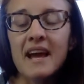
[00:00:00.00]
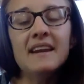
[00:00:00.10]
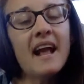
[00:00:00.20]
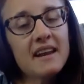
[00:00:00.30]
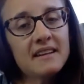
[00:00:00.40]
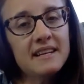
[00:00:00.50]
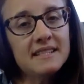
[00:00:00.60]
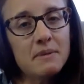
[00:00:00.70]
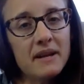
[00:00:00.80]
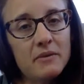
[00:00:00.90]
And Hadley
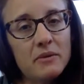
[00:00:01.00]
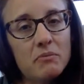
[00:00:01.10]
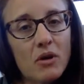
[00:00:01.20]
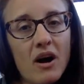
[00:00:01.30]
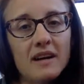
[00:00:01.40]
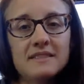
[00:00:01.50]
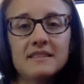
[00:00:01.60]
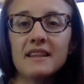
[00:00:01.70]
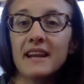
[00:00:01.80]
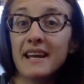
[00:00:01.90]
is playing with Braun
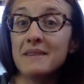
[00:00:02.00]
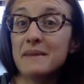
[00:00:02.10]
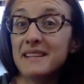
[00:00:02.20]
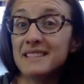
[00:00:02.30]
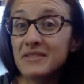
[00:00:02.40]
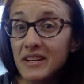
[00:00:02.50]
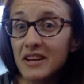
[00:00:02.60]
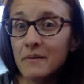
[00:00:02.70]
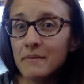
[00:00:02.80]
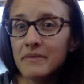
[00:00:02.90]
so that I can make this
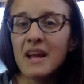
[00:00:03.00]
video.